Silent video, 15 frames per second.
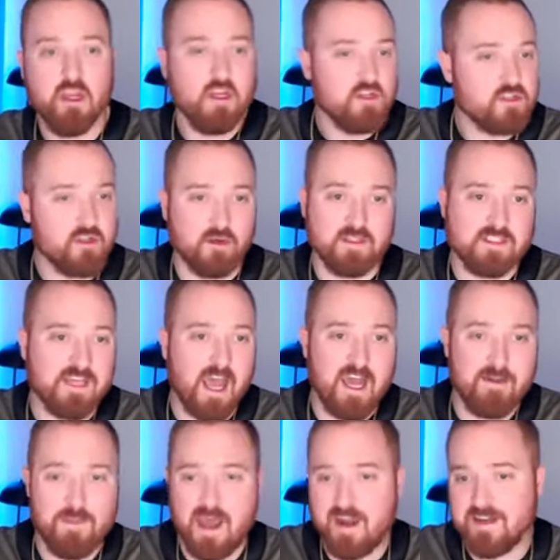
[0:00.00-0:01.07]
So it's not
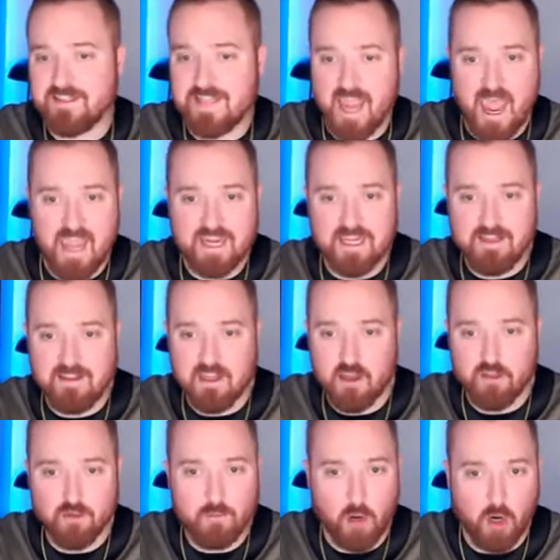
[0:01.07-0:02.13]
about attacking the
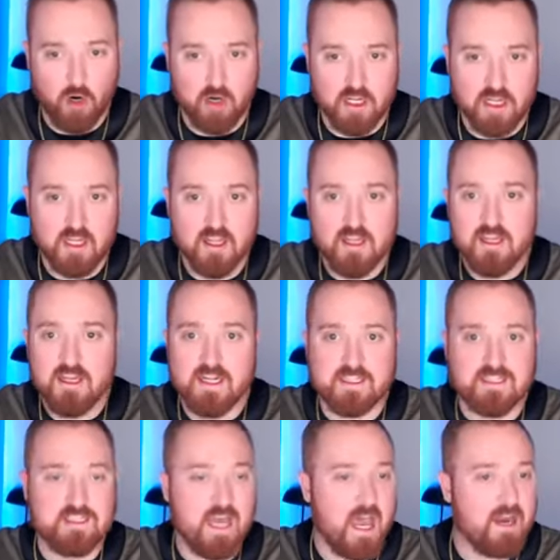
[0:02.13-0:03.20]
other party.
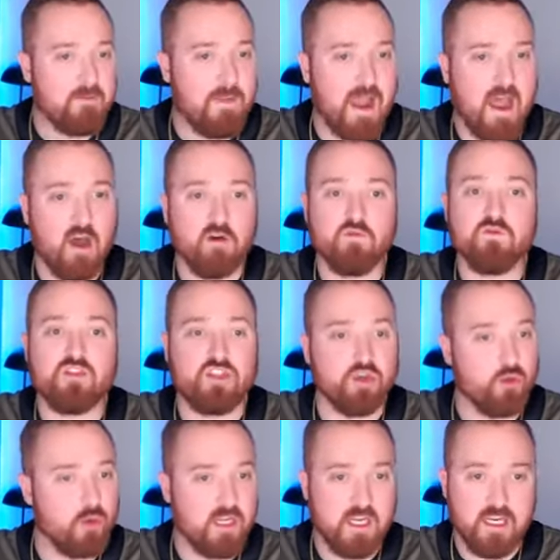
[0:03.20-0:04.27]
It's not about
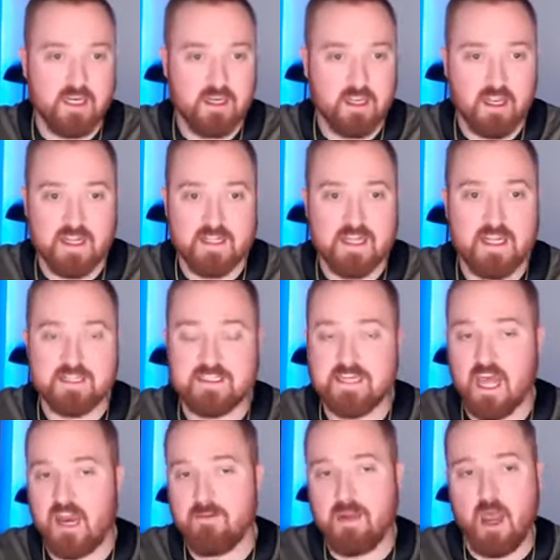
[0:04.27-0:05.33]
doing. It's
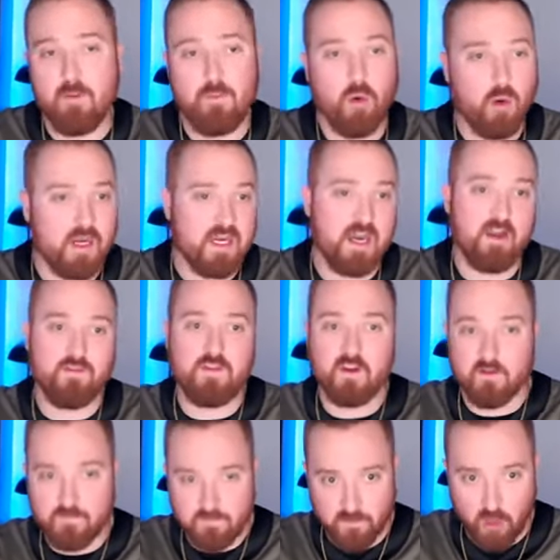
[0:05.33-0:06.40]
not about pointing out their
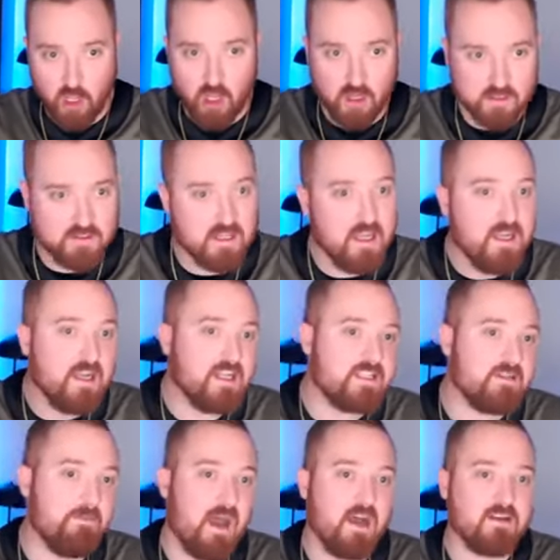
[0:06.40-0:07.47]
flaws. It's
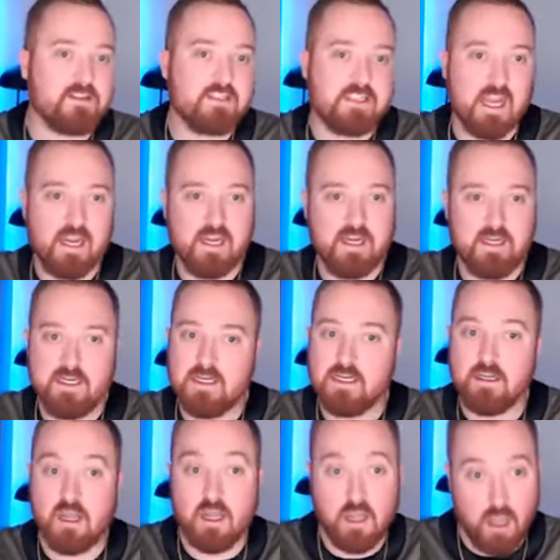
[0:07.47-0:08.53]
about staying
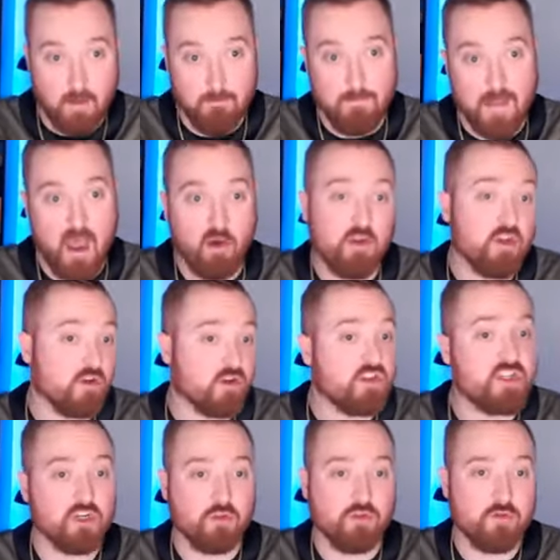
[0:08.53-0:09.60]
about your
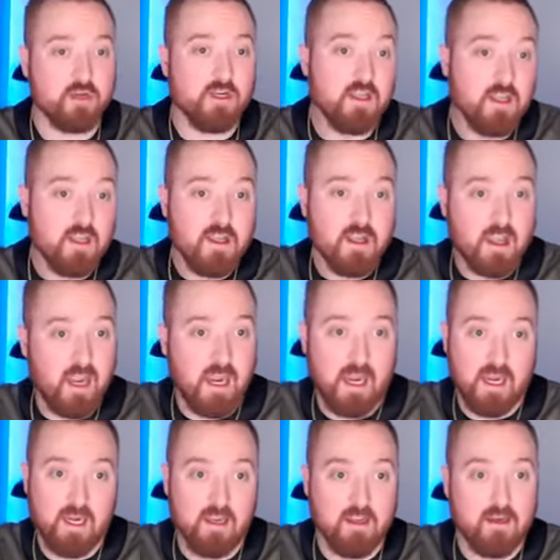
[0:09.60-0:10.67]
children
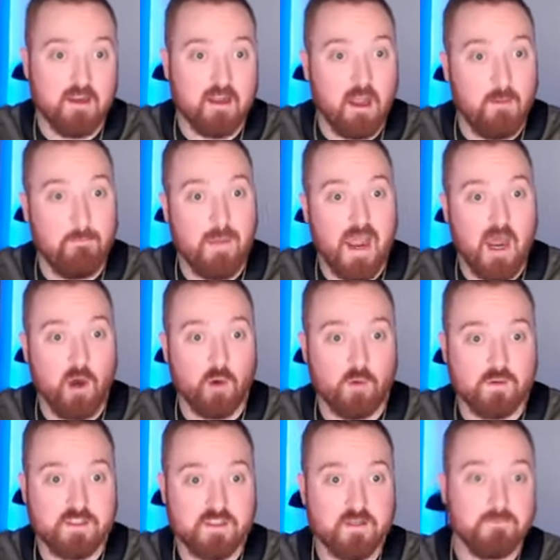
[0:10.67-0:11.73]
and
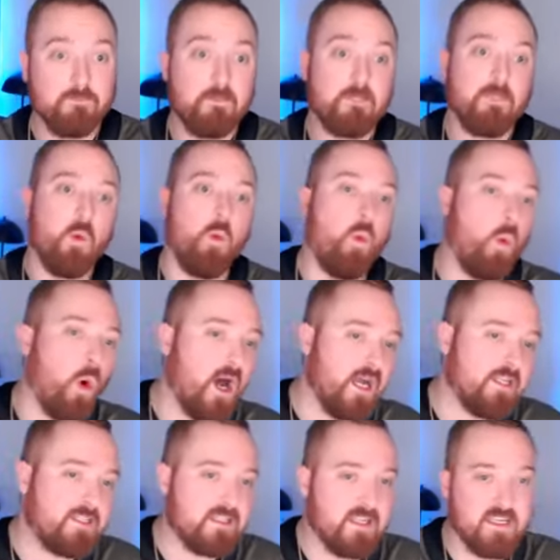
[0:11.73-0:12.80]
about
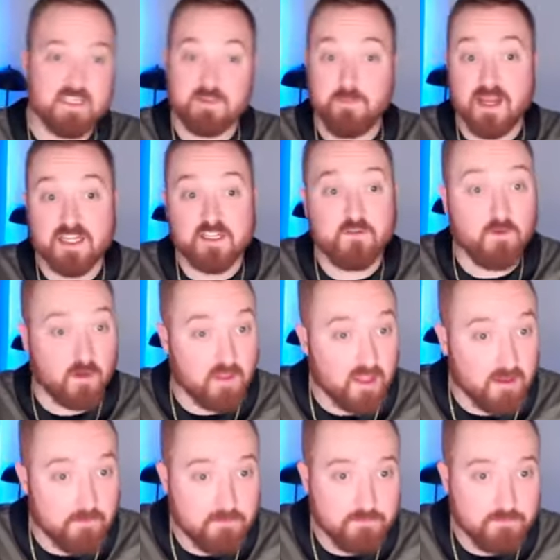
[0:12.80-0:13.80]
what is best for them.